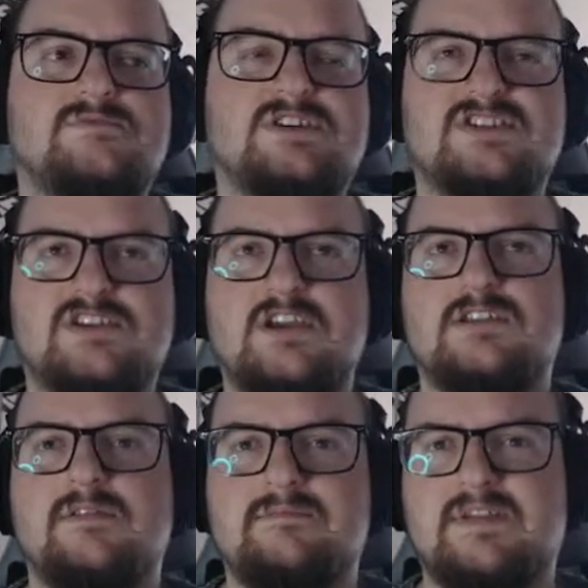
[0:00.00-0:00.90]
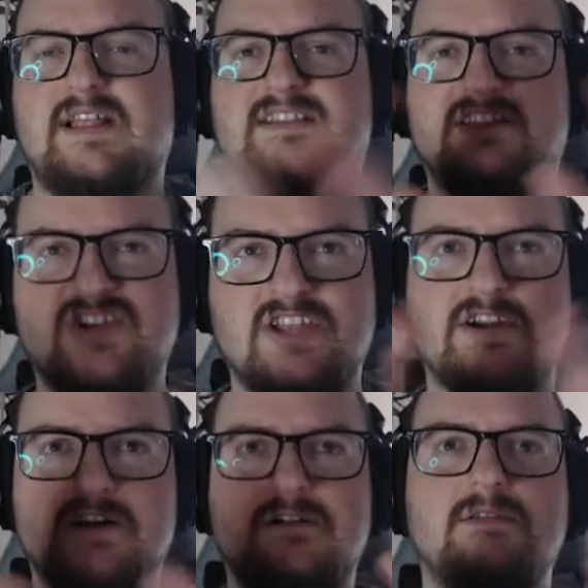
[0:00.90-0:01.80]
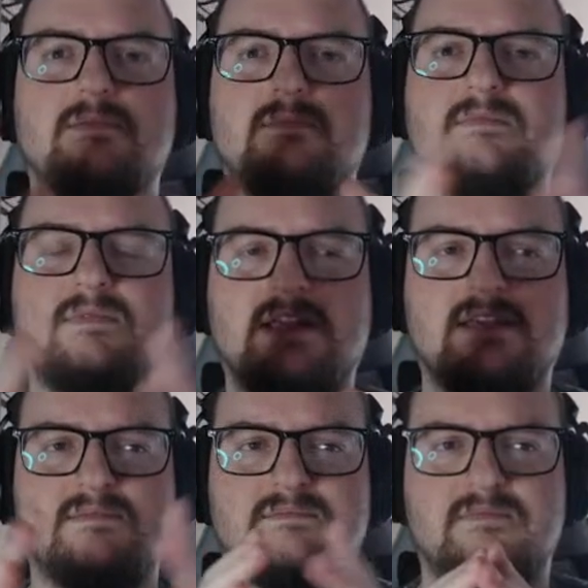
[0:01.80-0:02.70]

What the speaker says: which is going to be like the general like